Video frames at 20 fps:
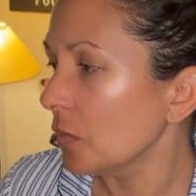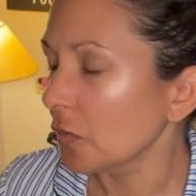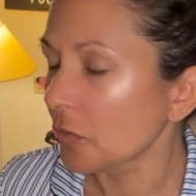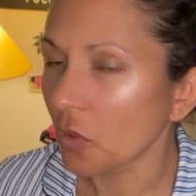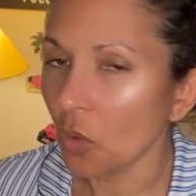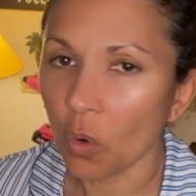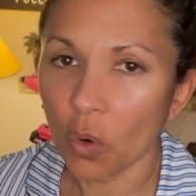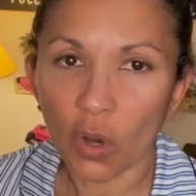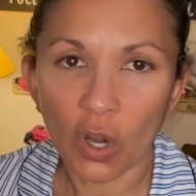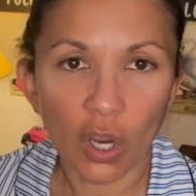
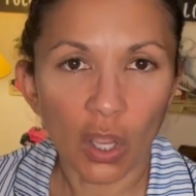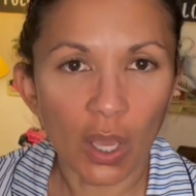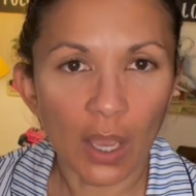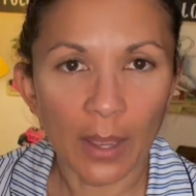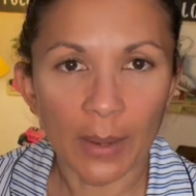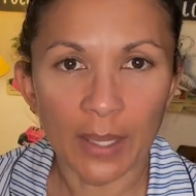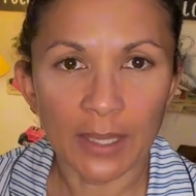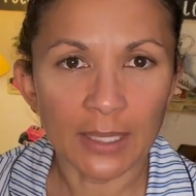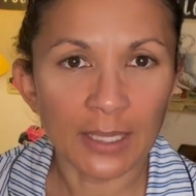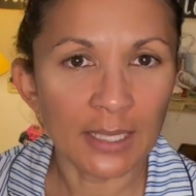floral.
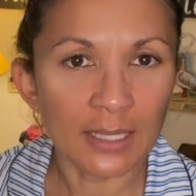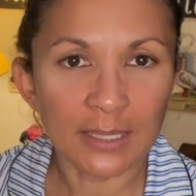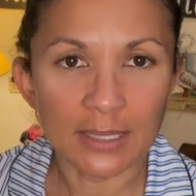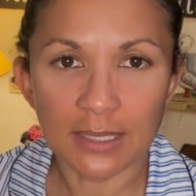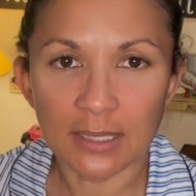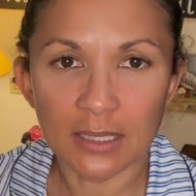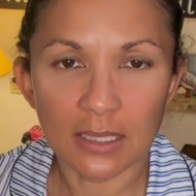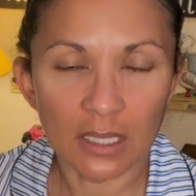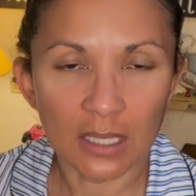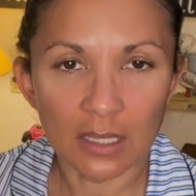
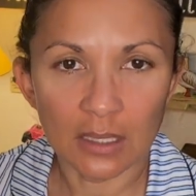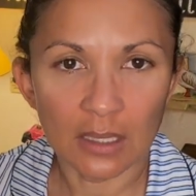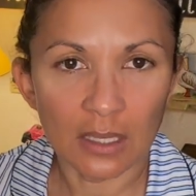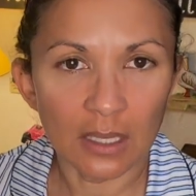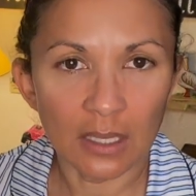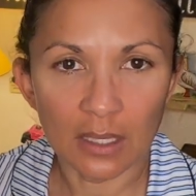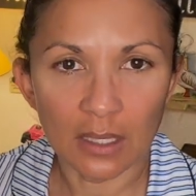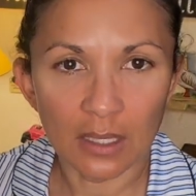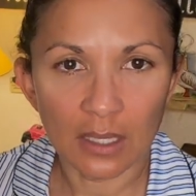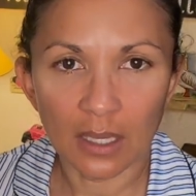
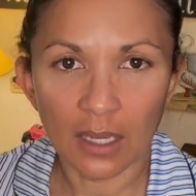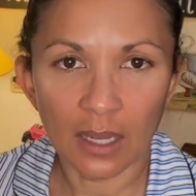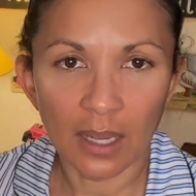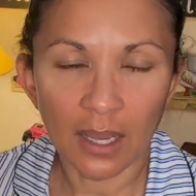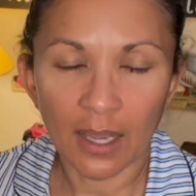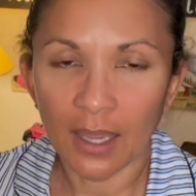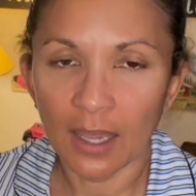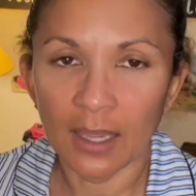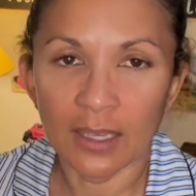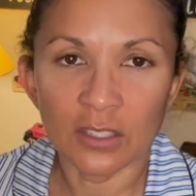
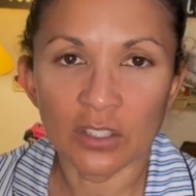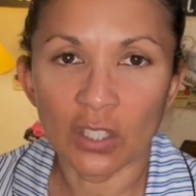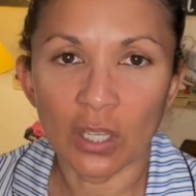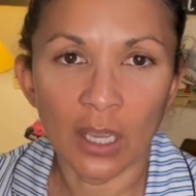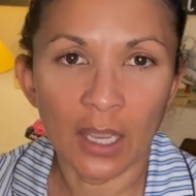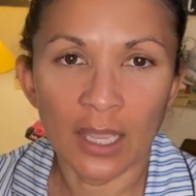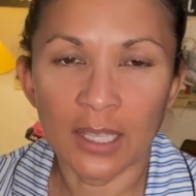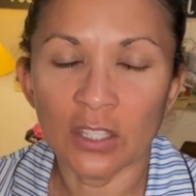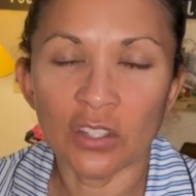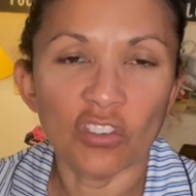
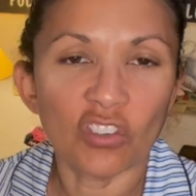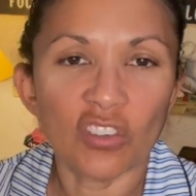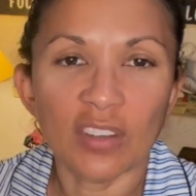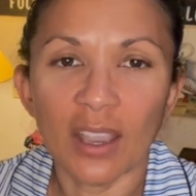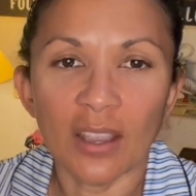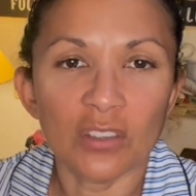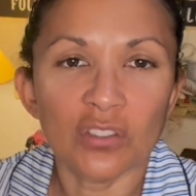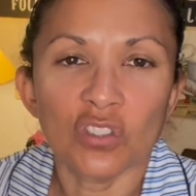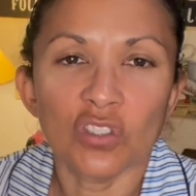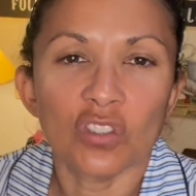It just
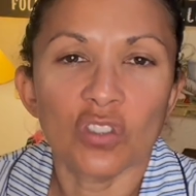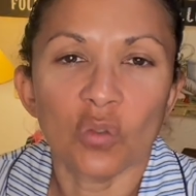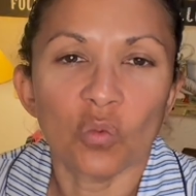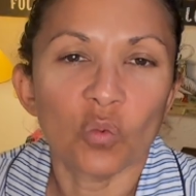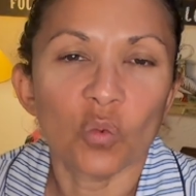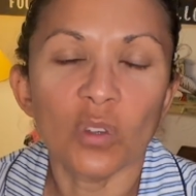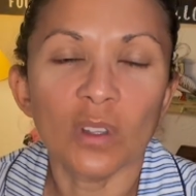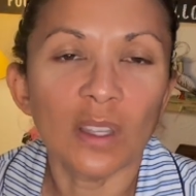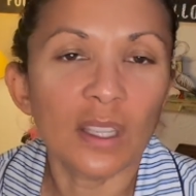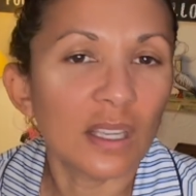has just a
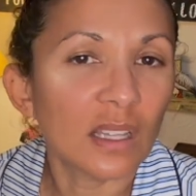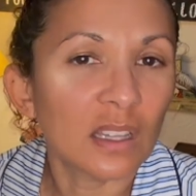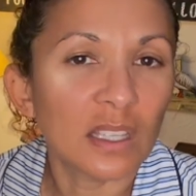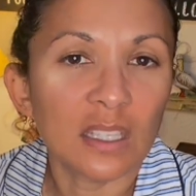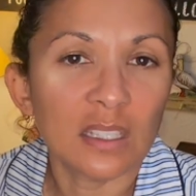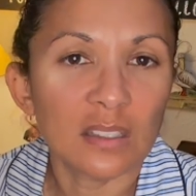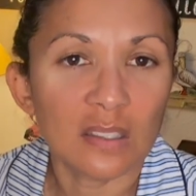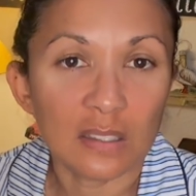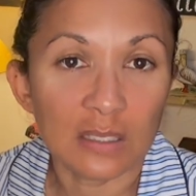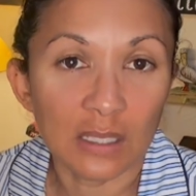really
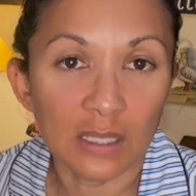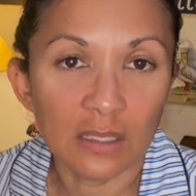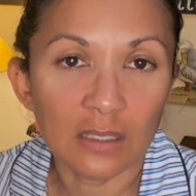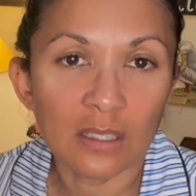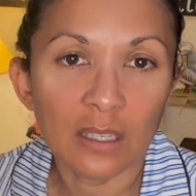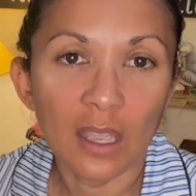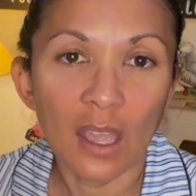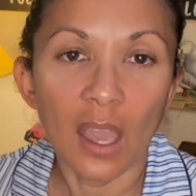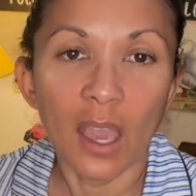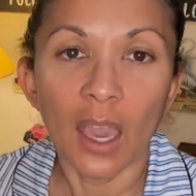clean scent.
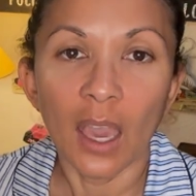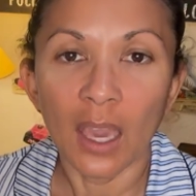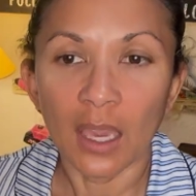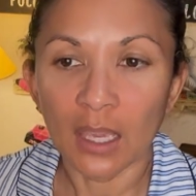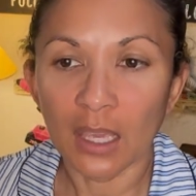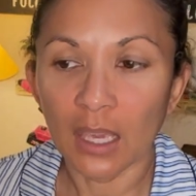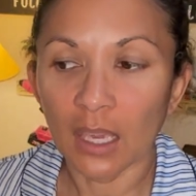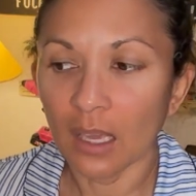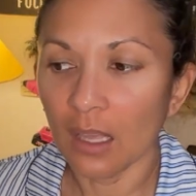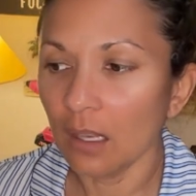
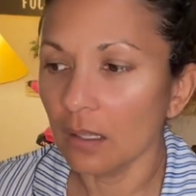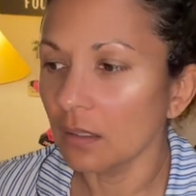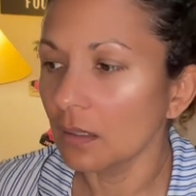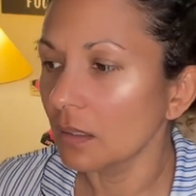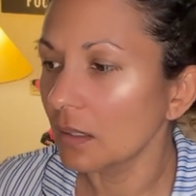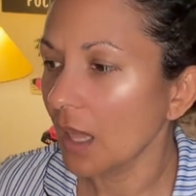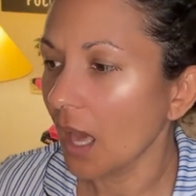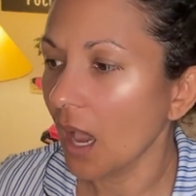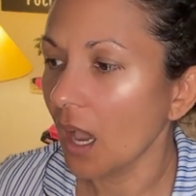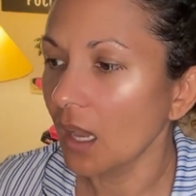Again,
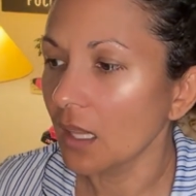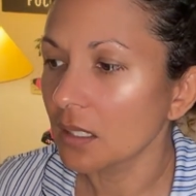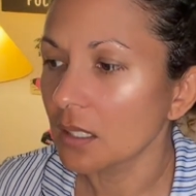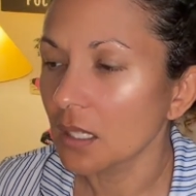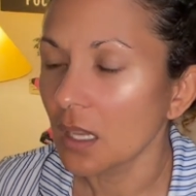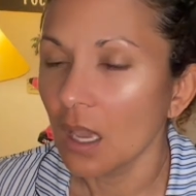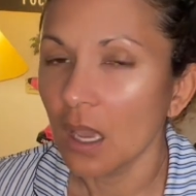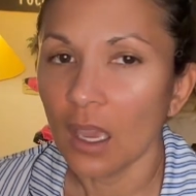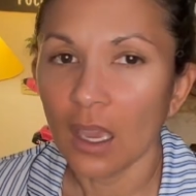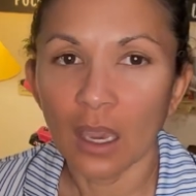that
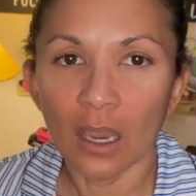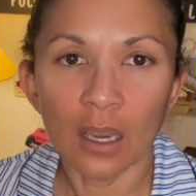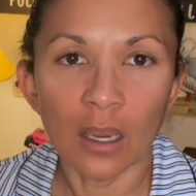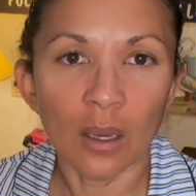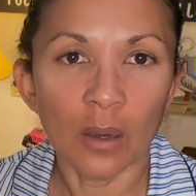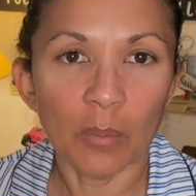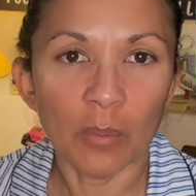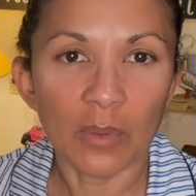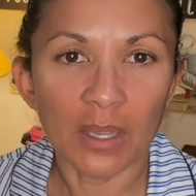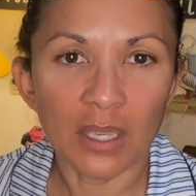
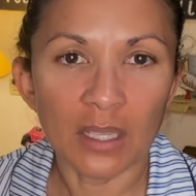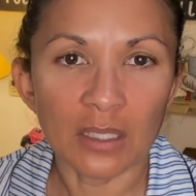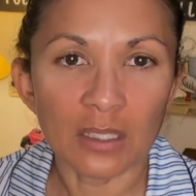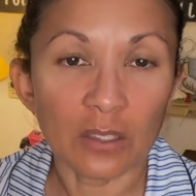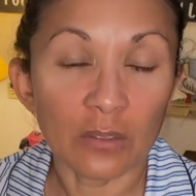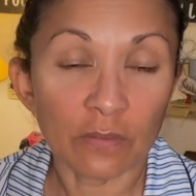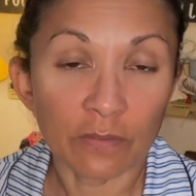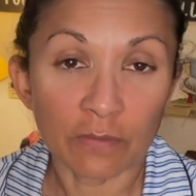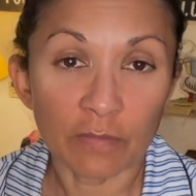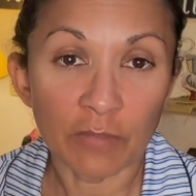
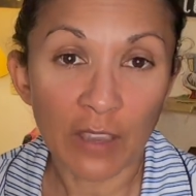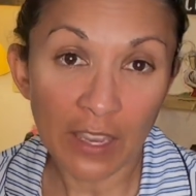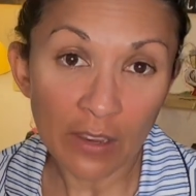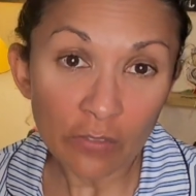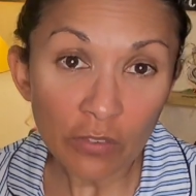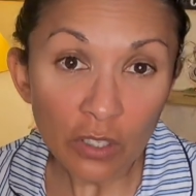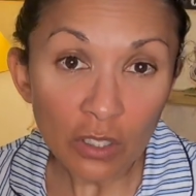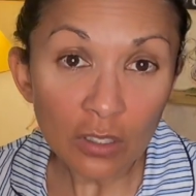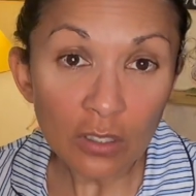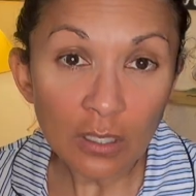is
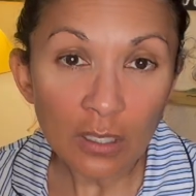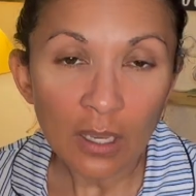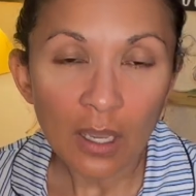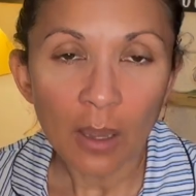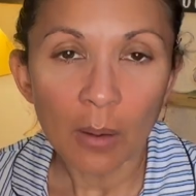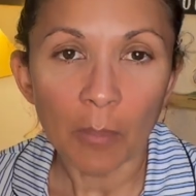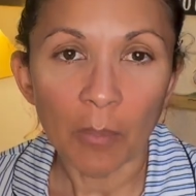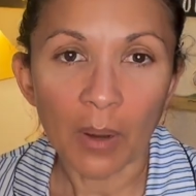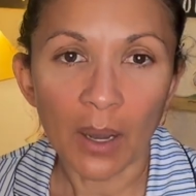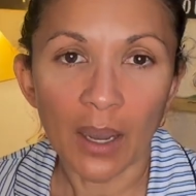favored
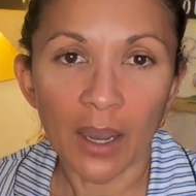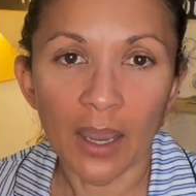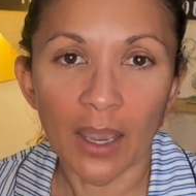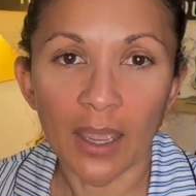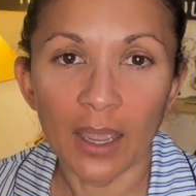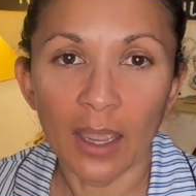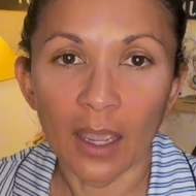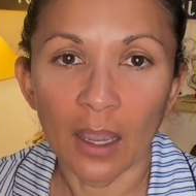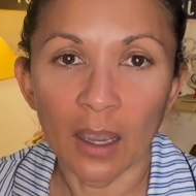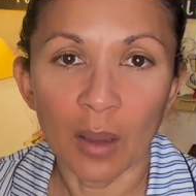
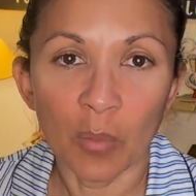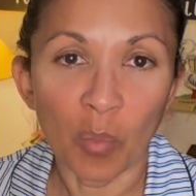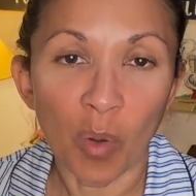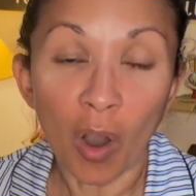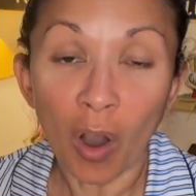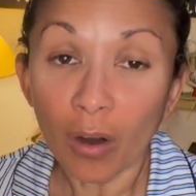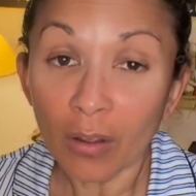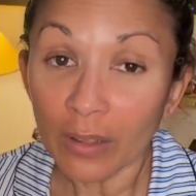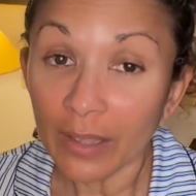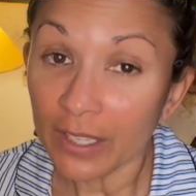by
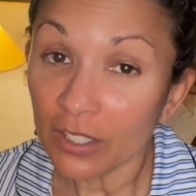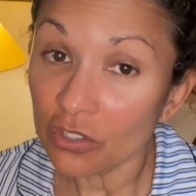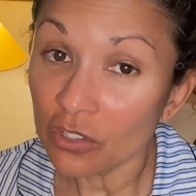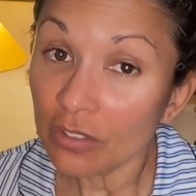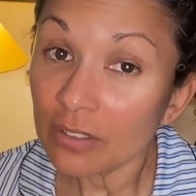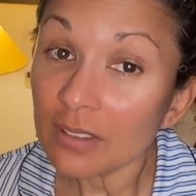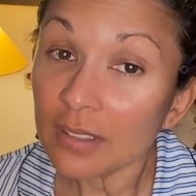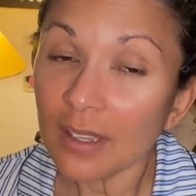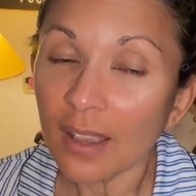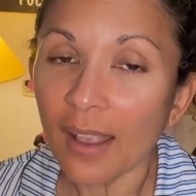all
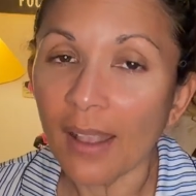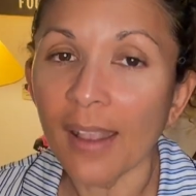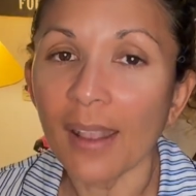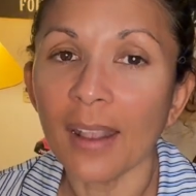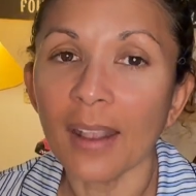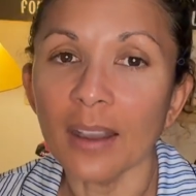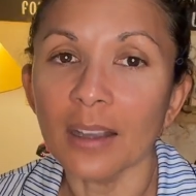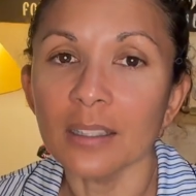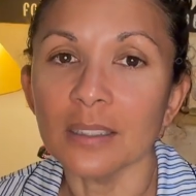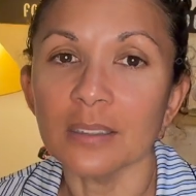ages
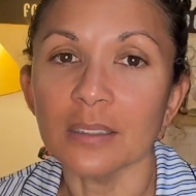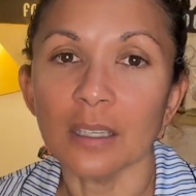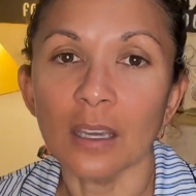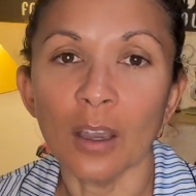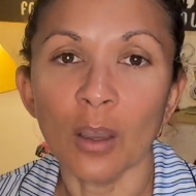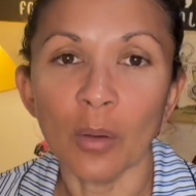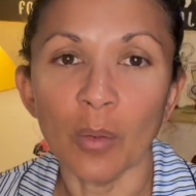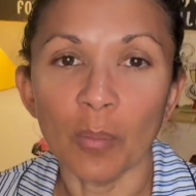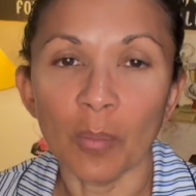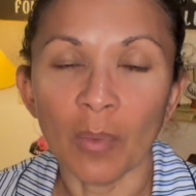
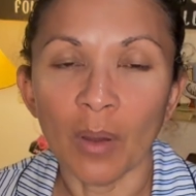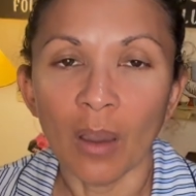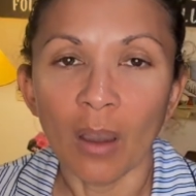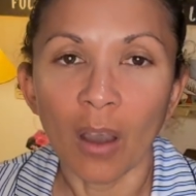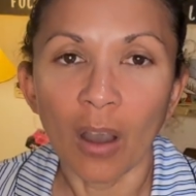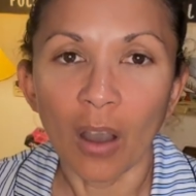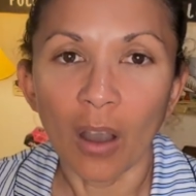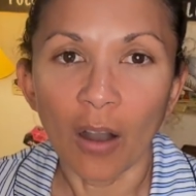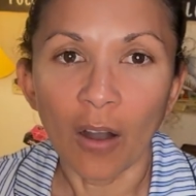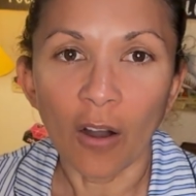and
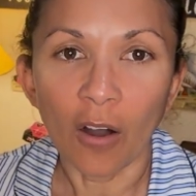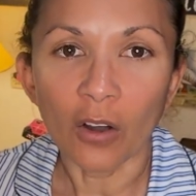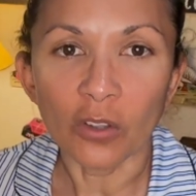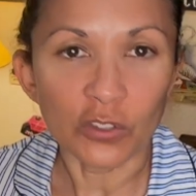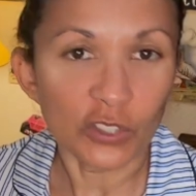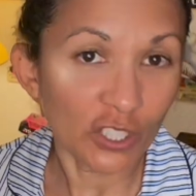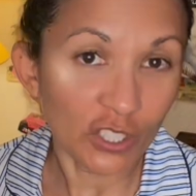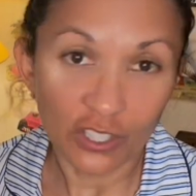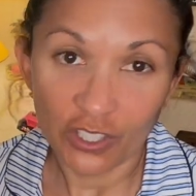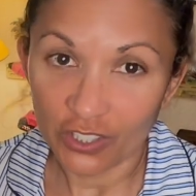all
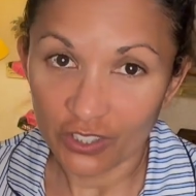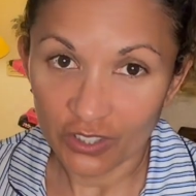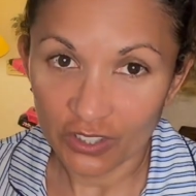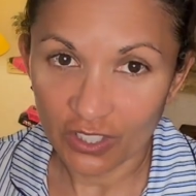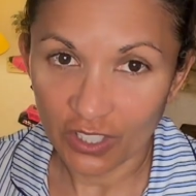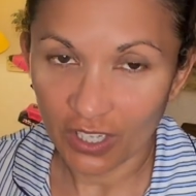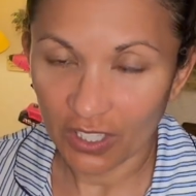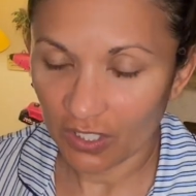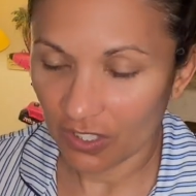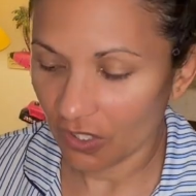genders.
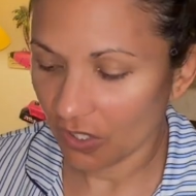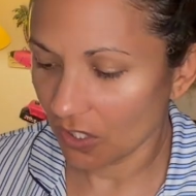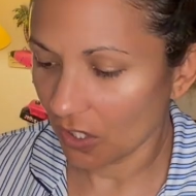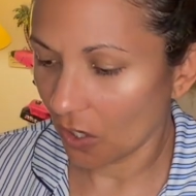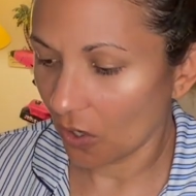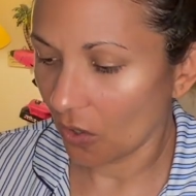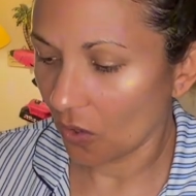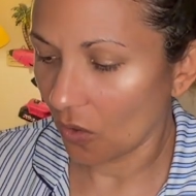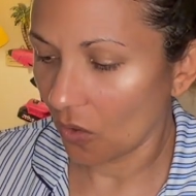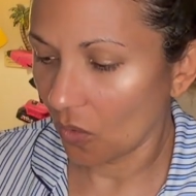
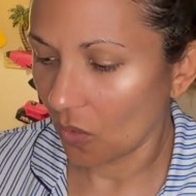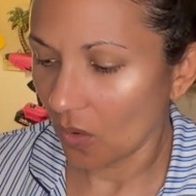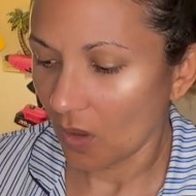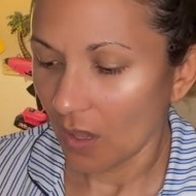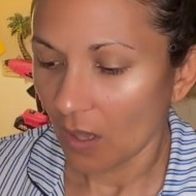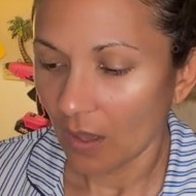So